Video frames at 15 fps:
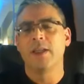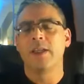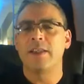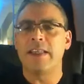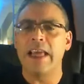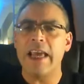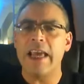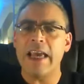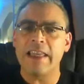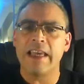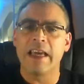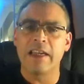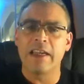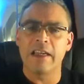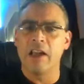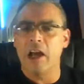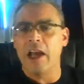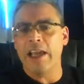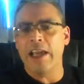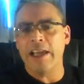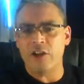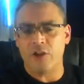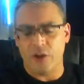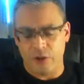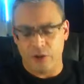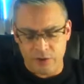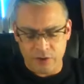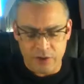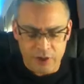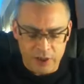They're the underlying
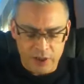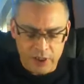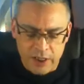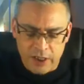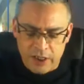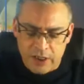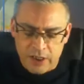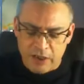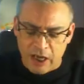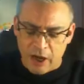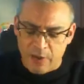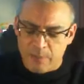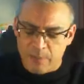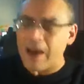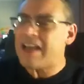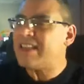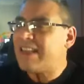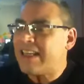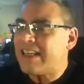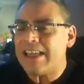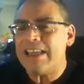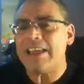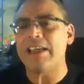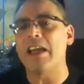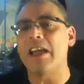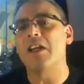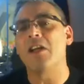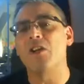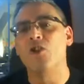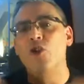issues. So basically,
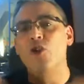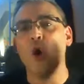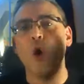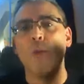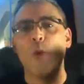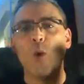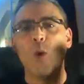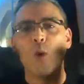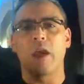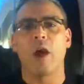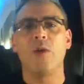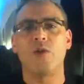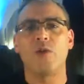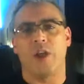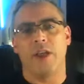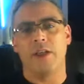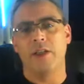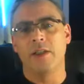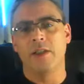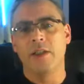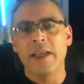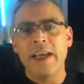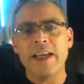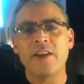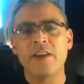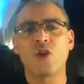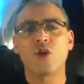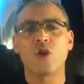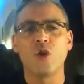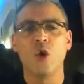normal coaching is
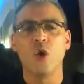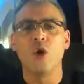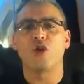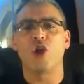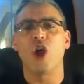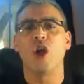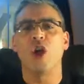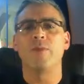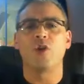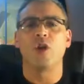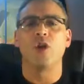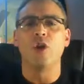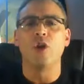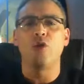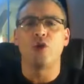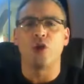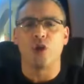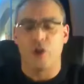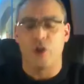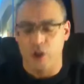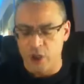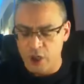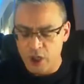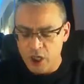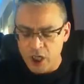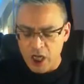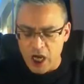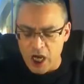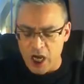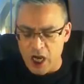a short-term solution
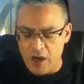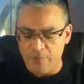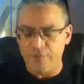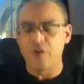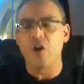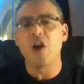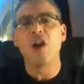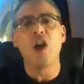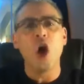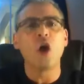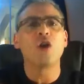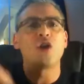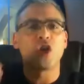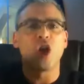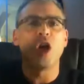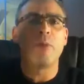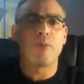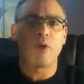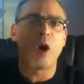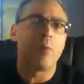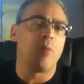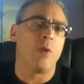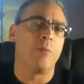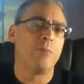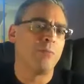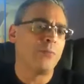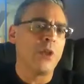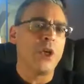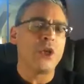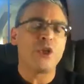for a long-term problem.
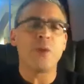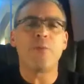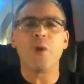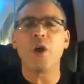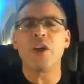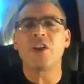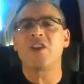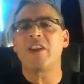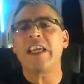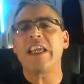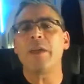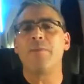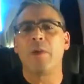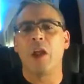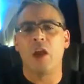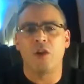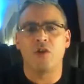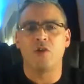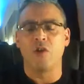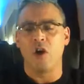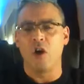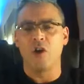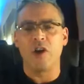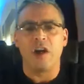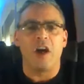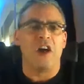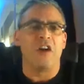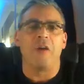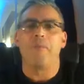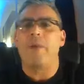You're putting a sticky plaster on
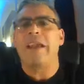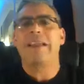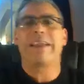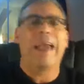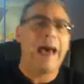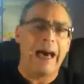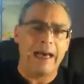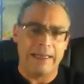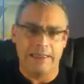a big cut.